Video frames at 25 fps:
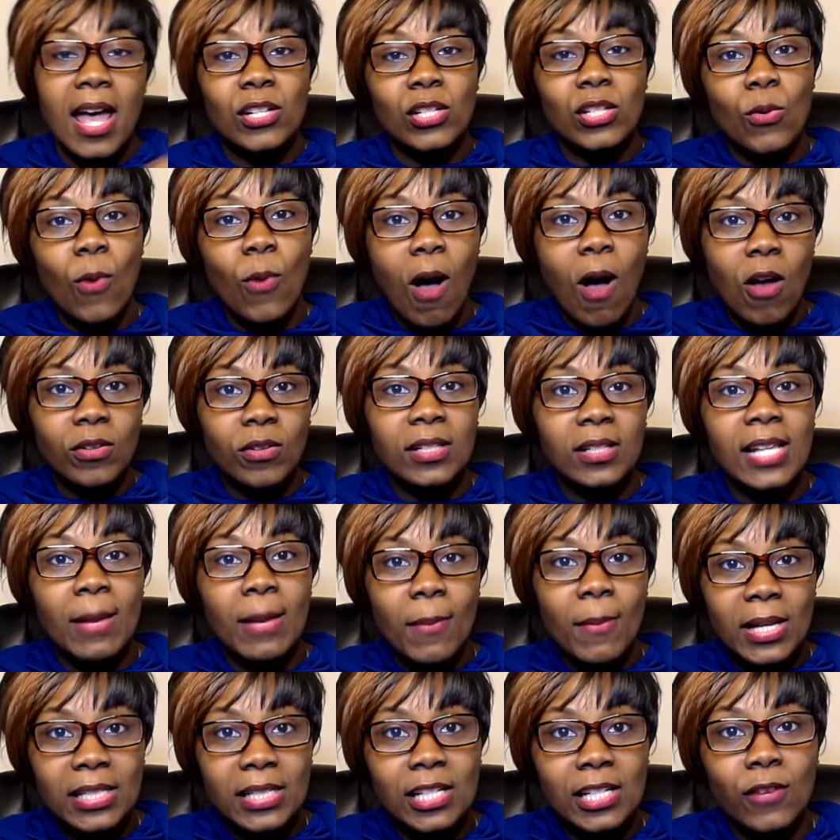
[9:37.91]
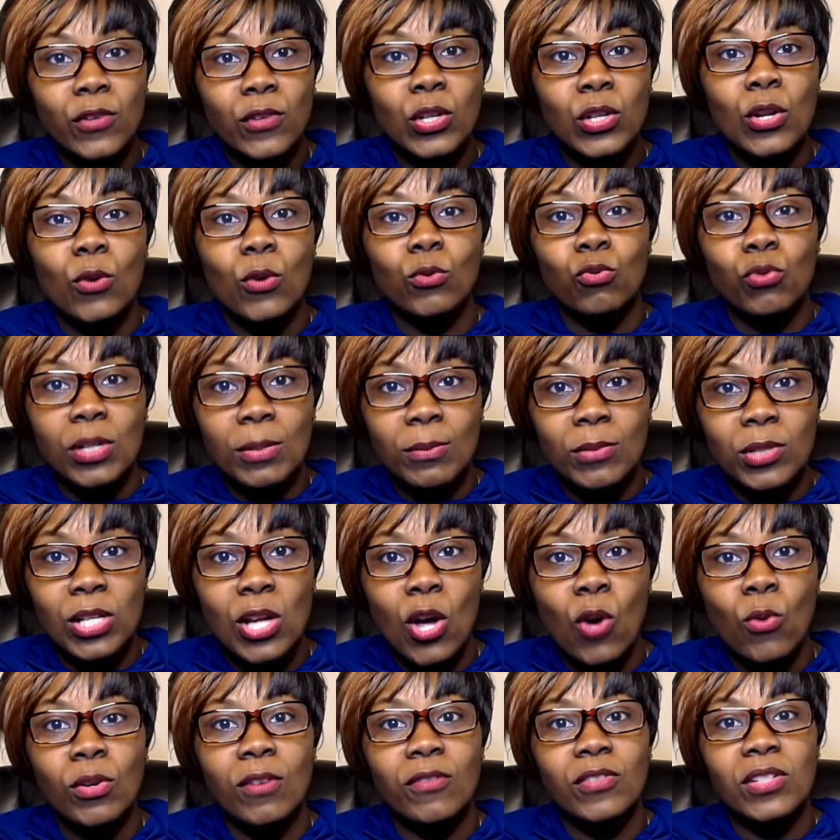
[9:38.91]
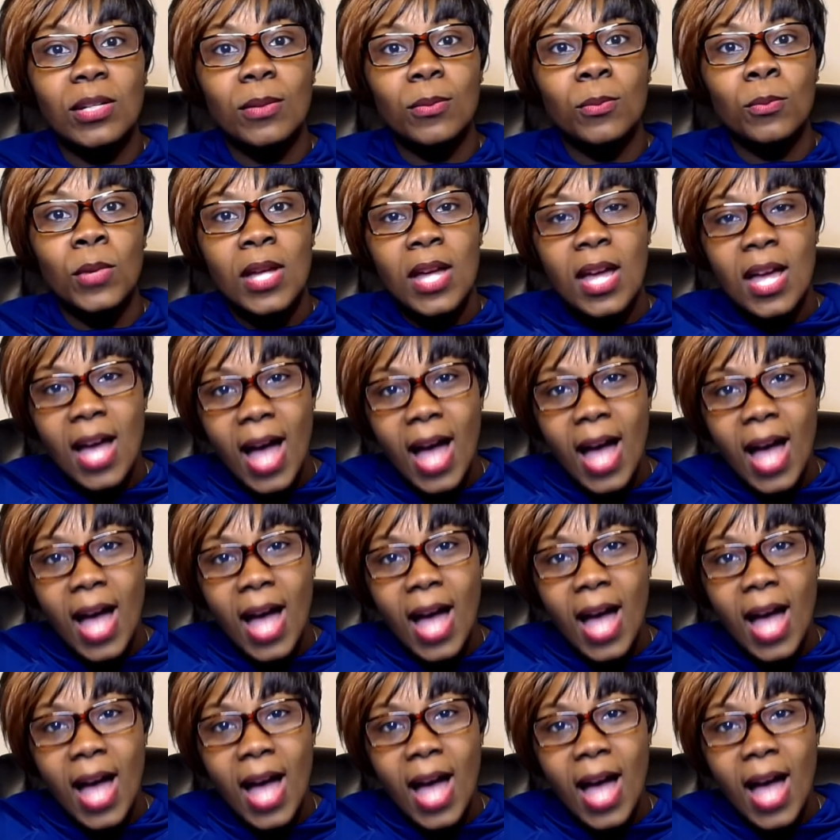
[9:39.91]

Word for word: so I'll let myself, you know, dream zone if some